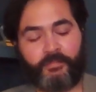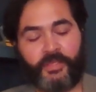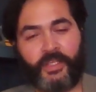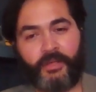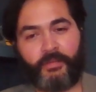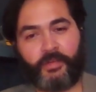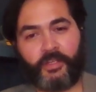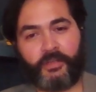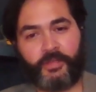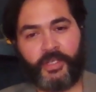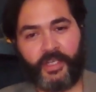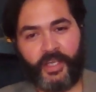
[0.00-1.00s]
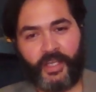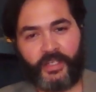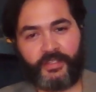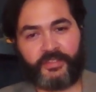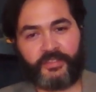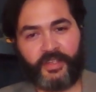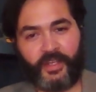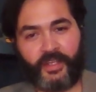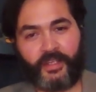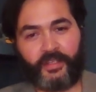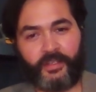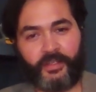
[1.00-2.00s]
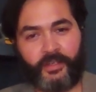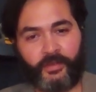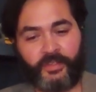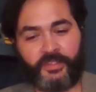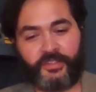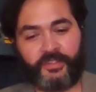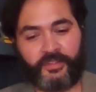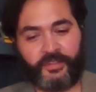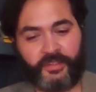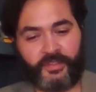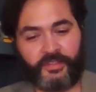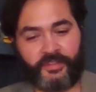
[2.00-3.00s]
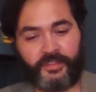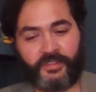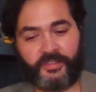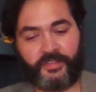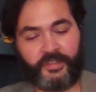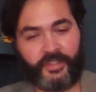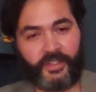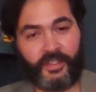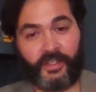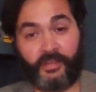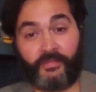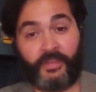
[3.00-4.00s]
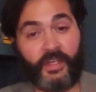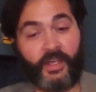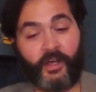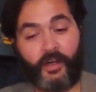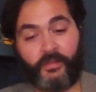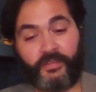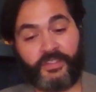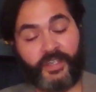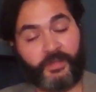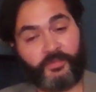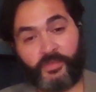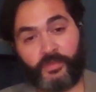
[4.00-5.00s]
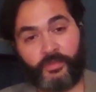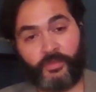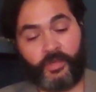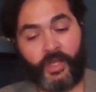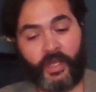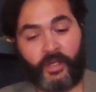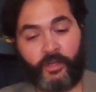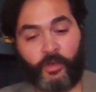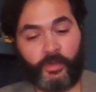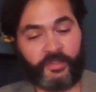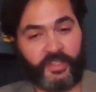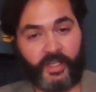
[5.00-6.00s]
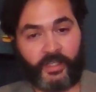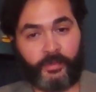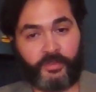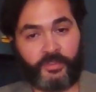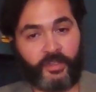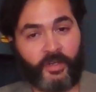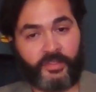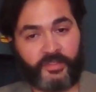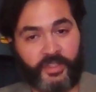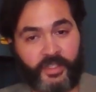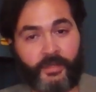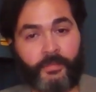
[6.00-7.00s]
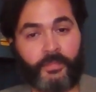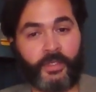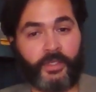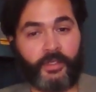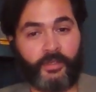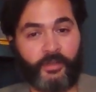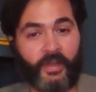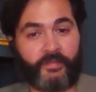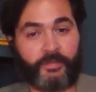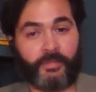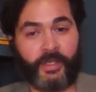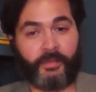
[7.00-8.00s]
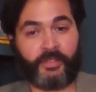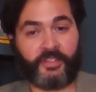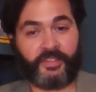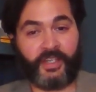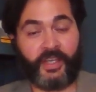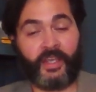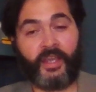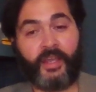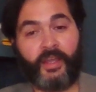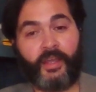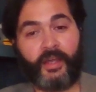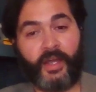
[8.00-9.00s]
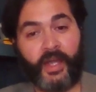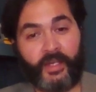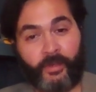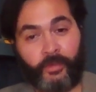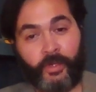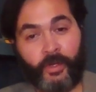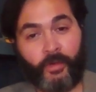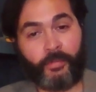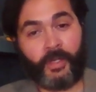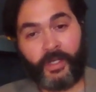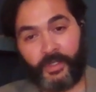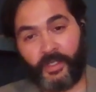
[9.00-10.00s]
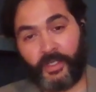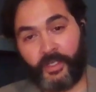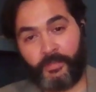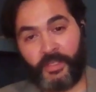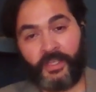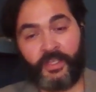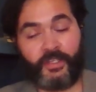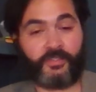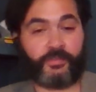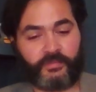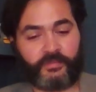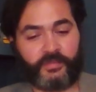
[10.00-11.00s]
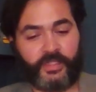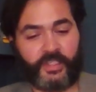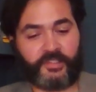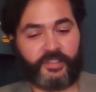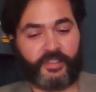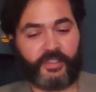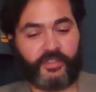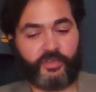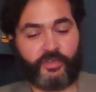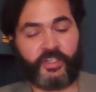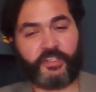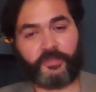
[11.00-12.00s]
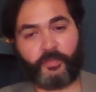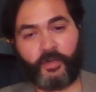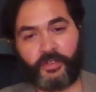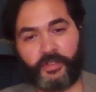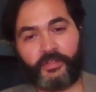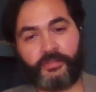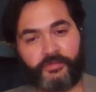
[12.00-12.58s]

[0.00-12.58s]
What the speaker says: Being able to communicate and say, this is it, and oftentimes you're not going to know exactly what's causing it, but you have to be able to say, I don't know, but it could be this. That's the trickiest part.